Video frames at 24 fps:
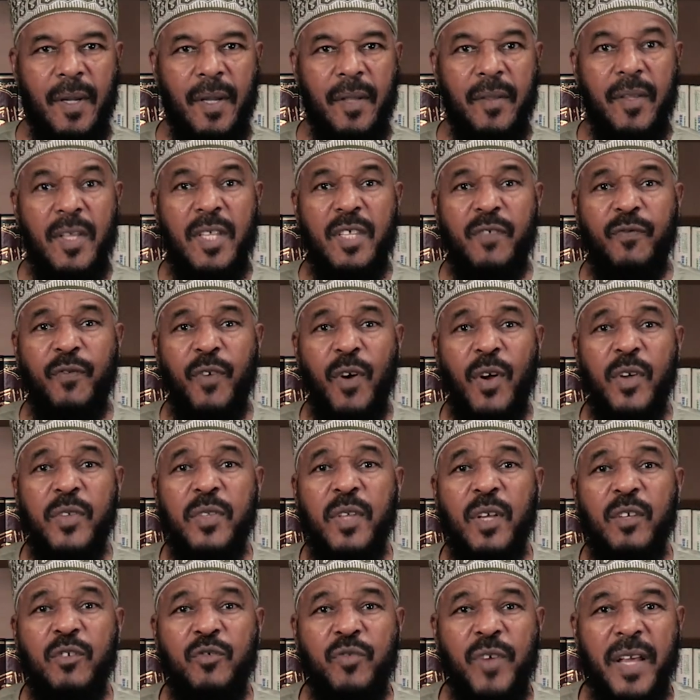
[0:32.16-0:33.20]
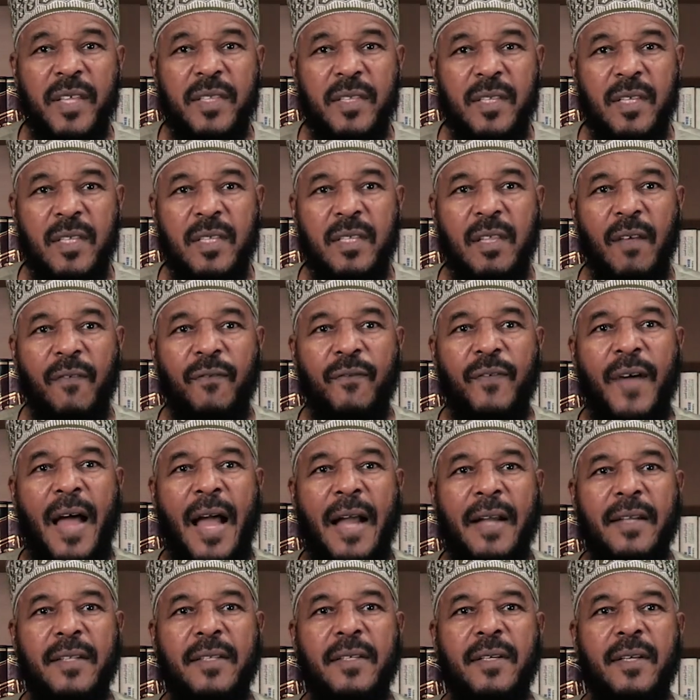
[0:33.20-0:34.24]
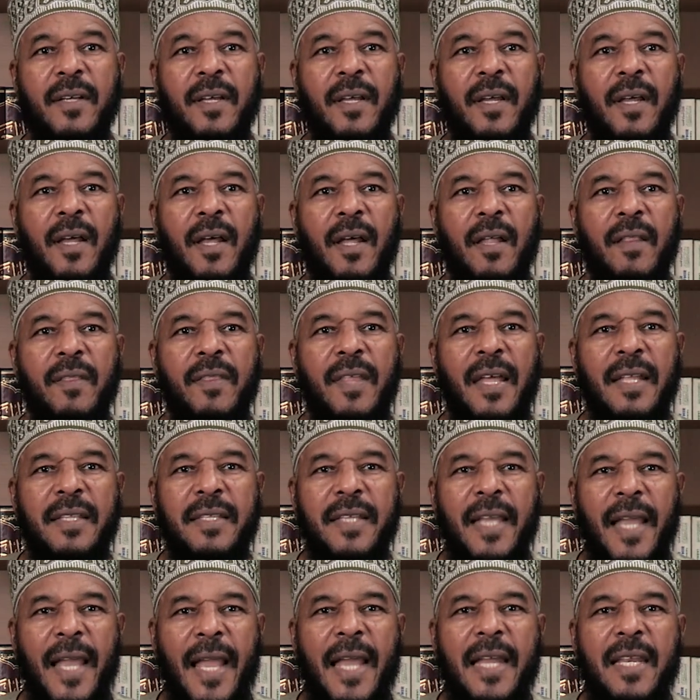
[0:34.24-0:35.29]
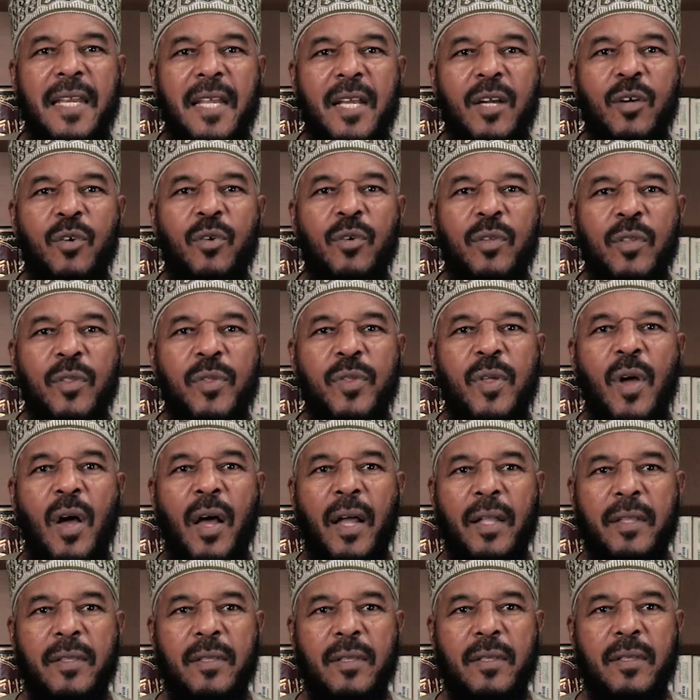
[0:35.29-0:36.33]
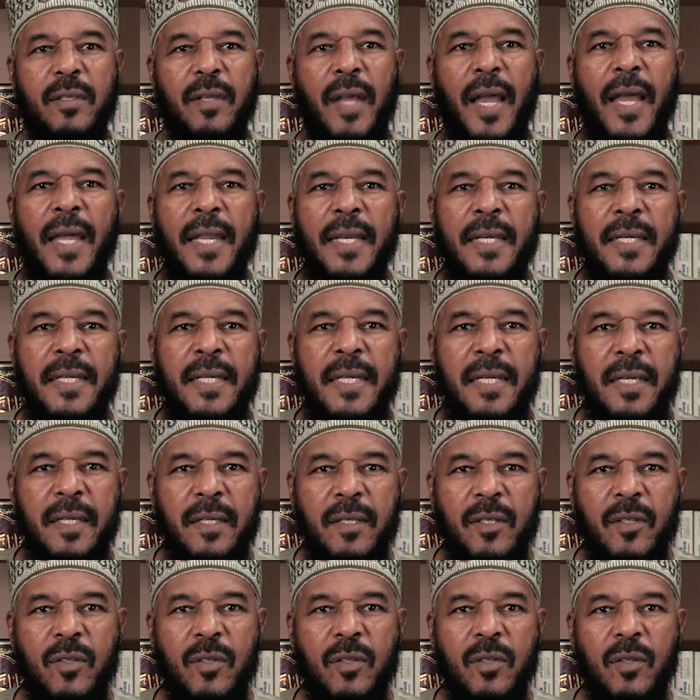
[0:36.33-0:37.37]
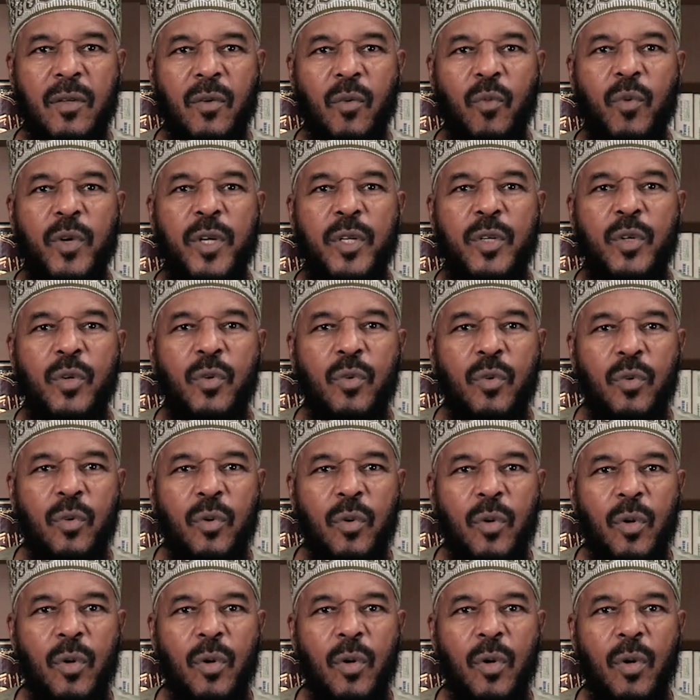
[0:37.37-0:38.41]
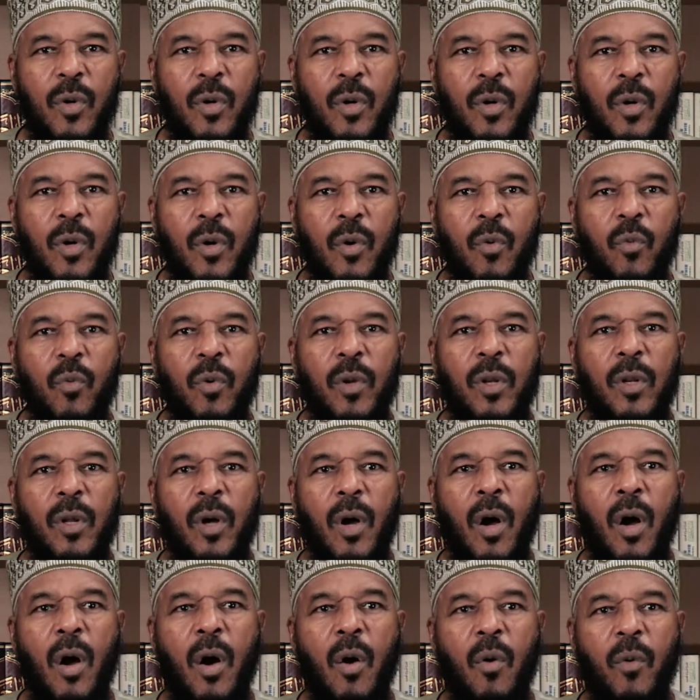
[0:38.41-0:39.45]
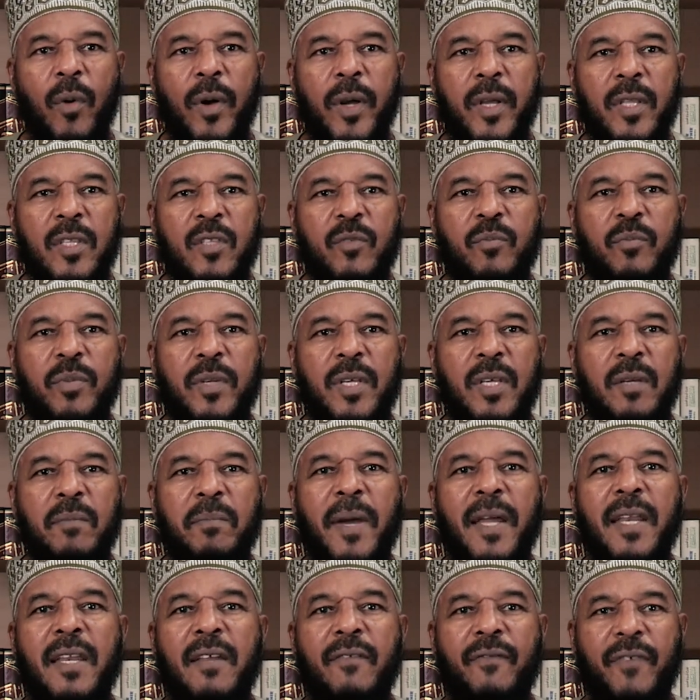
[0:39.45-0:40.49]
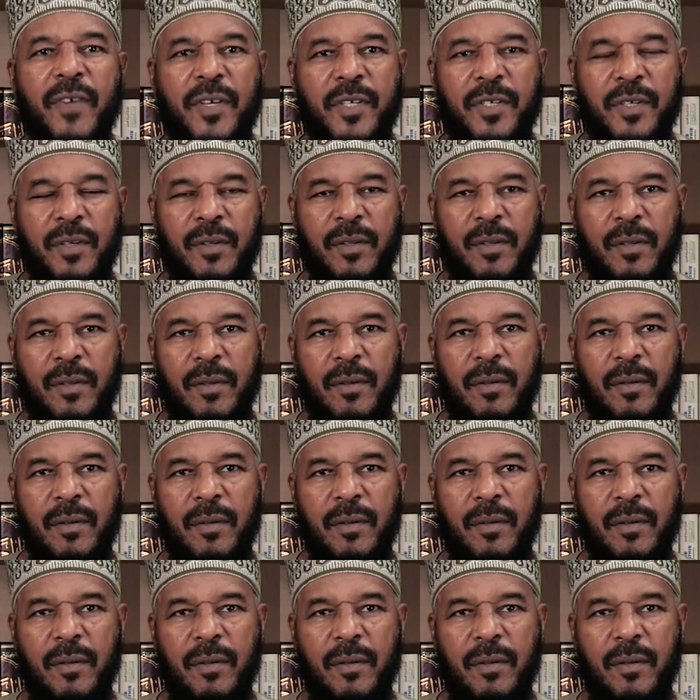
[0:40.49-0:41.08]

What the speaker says: This verse addresses the fact that any good thoughts and deeds we do will always be beneficial.